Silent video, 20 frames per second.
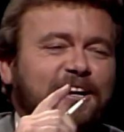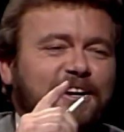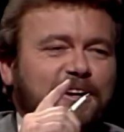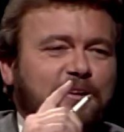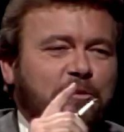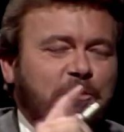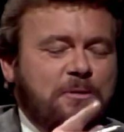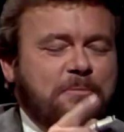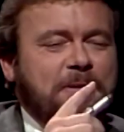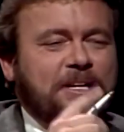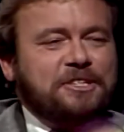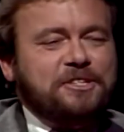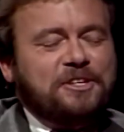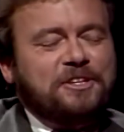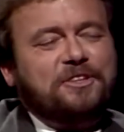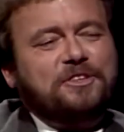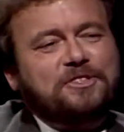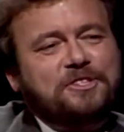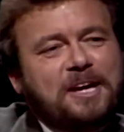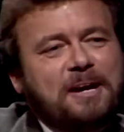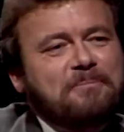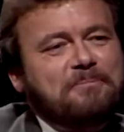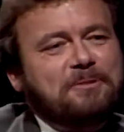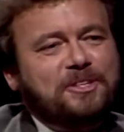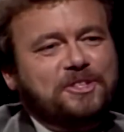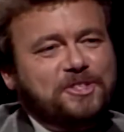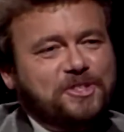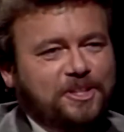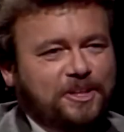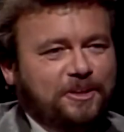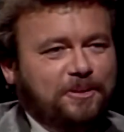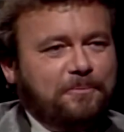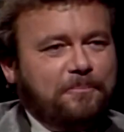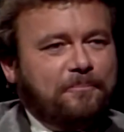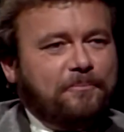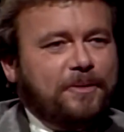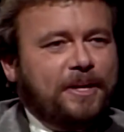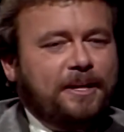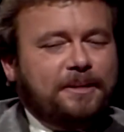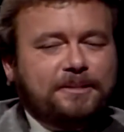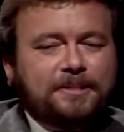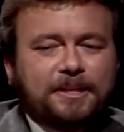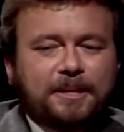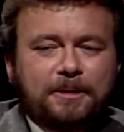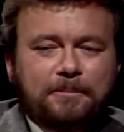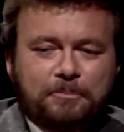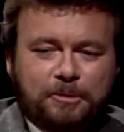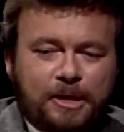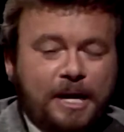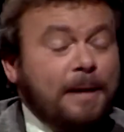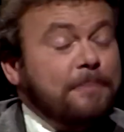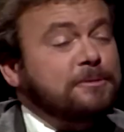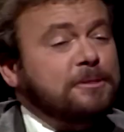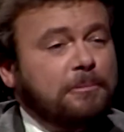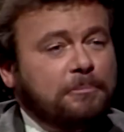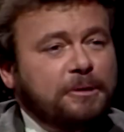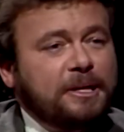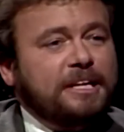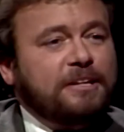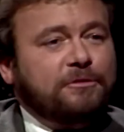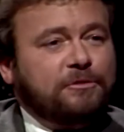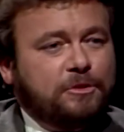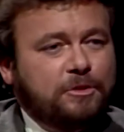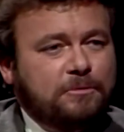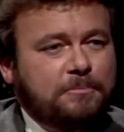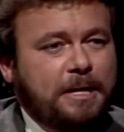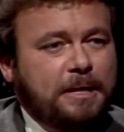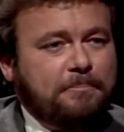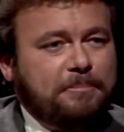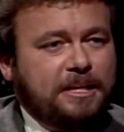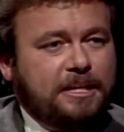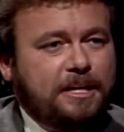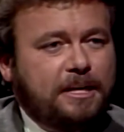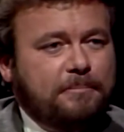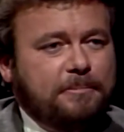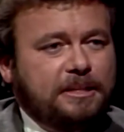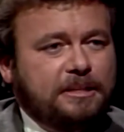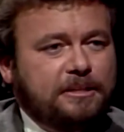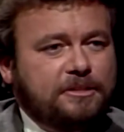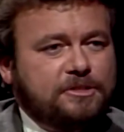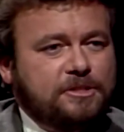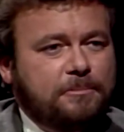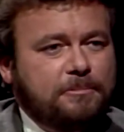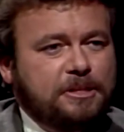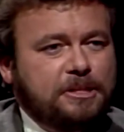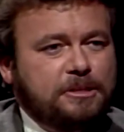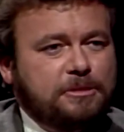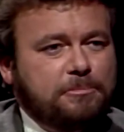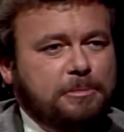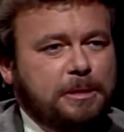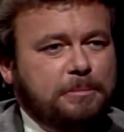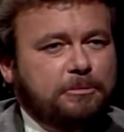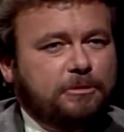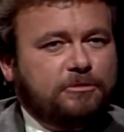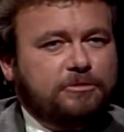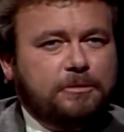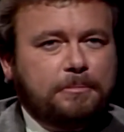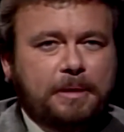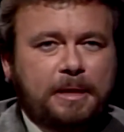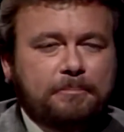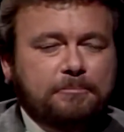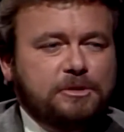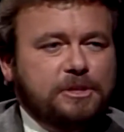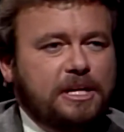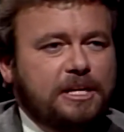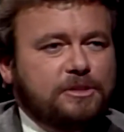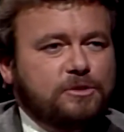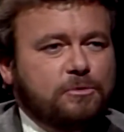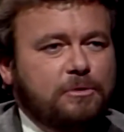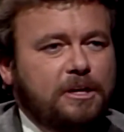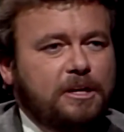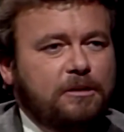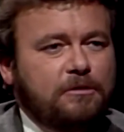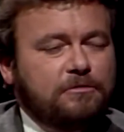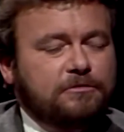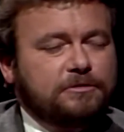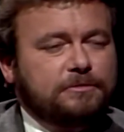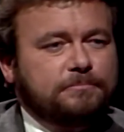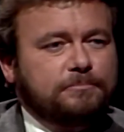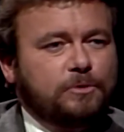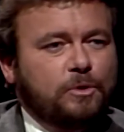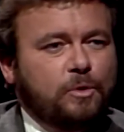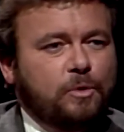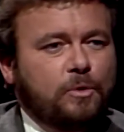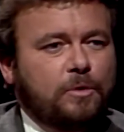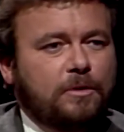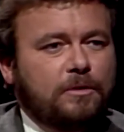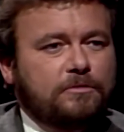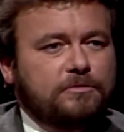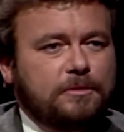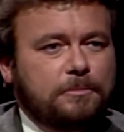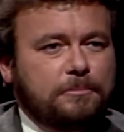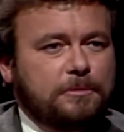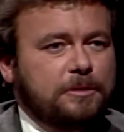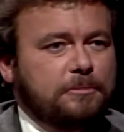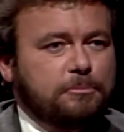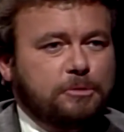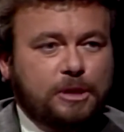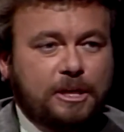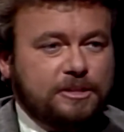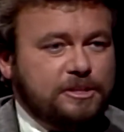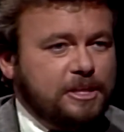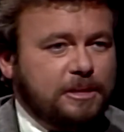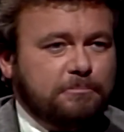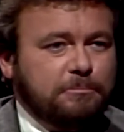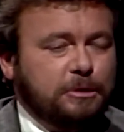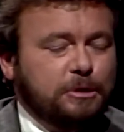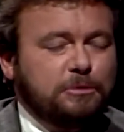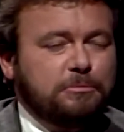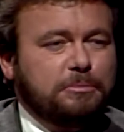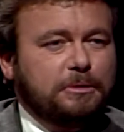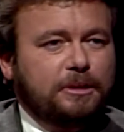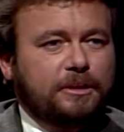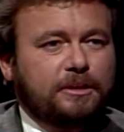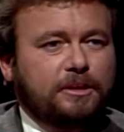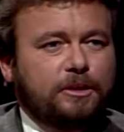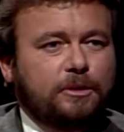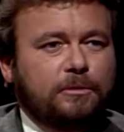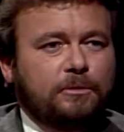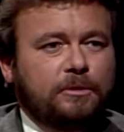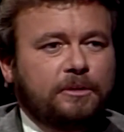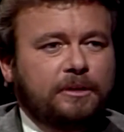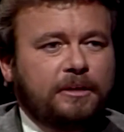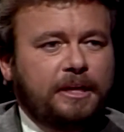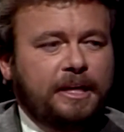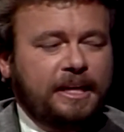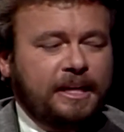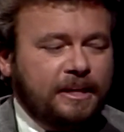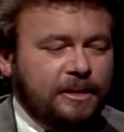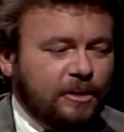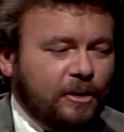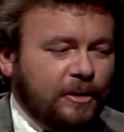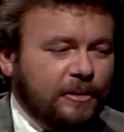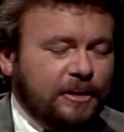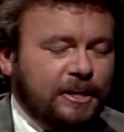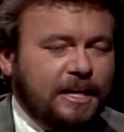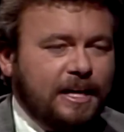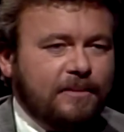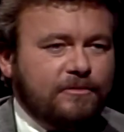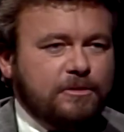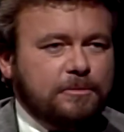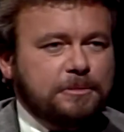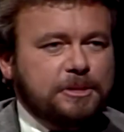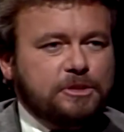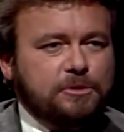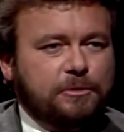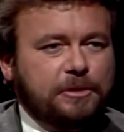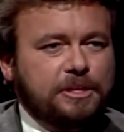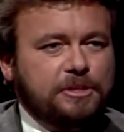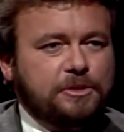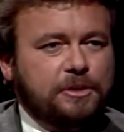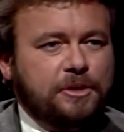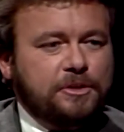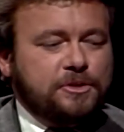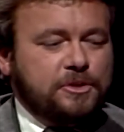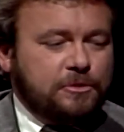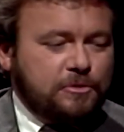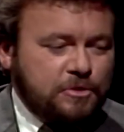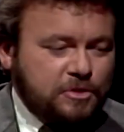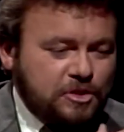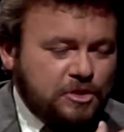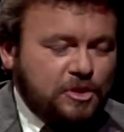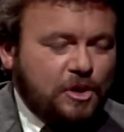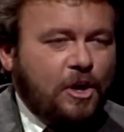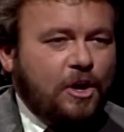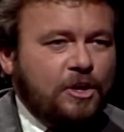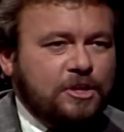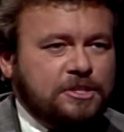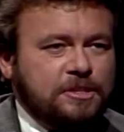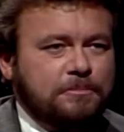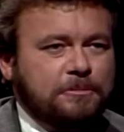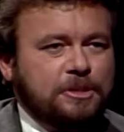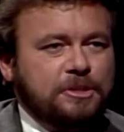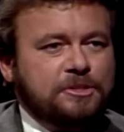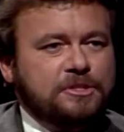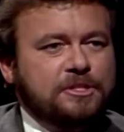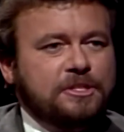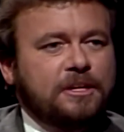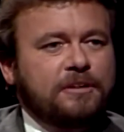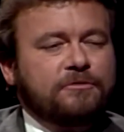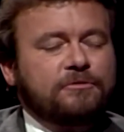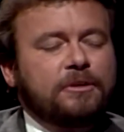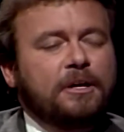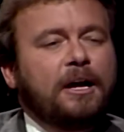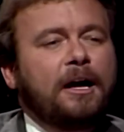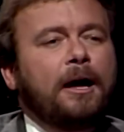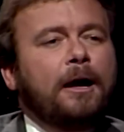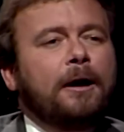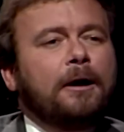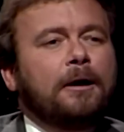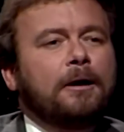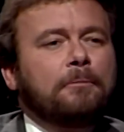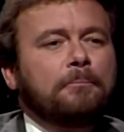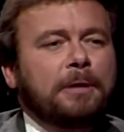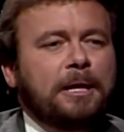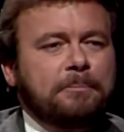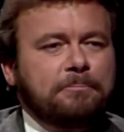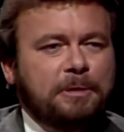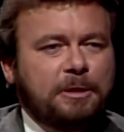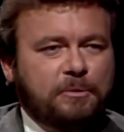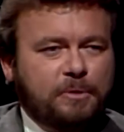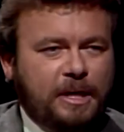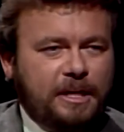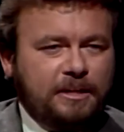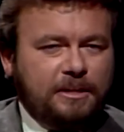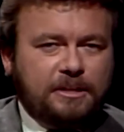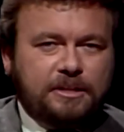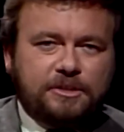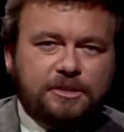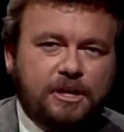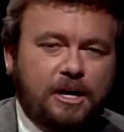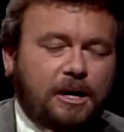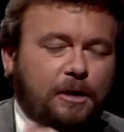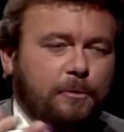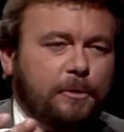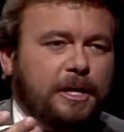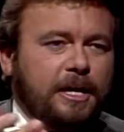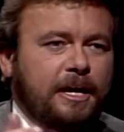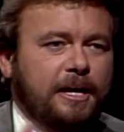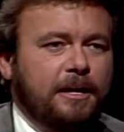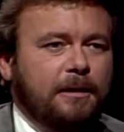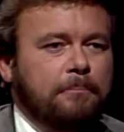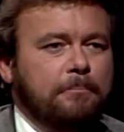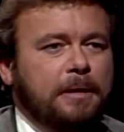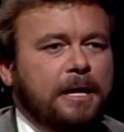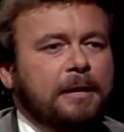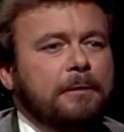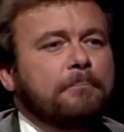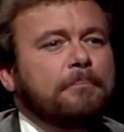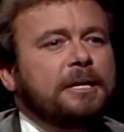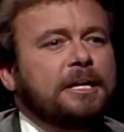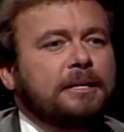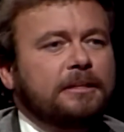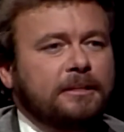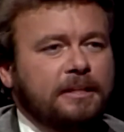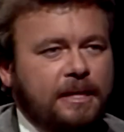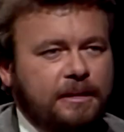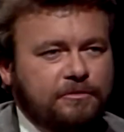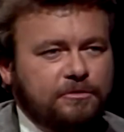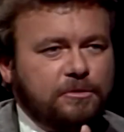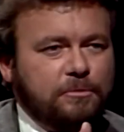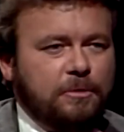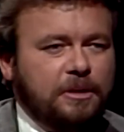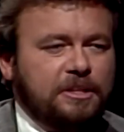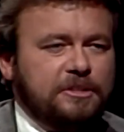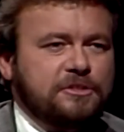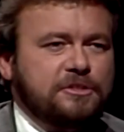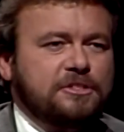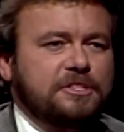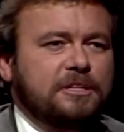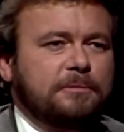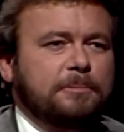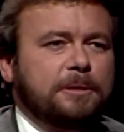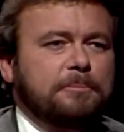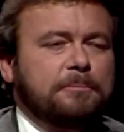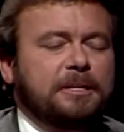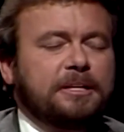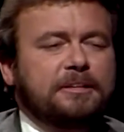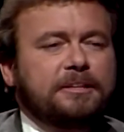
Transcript: We mentioned at the top of the show that perhaps a breakthrough might be coming, that some of these people from MJ-12 or from the Project Blue Book who are in on the government's research and who saw some of this stuff might be ready to talk. We got about a minute left. Why don't you tell me about that?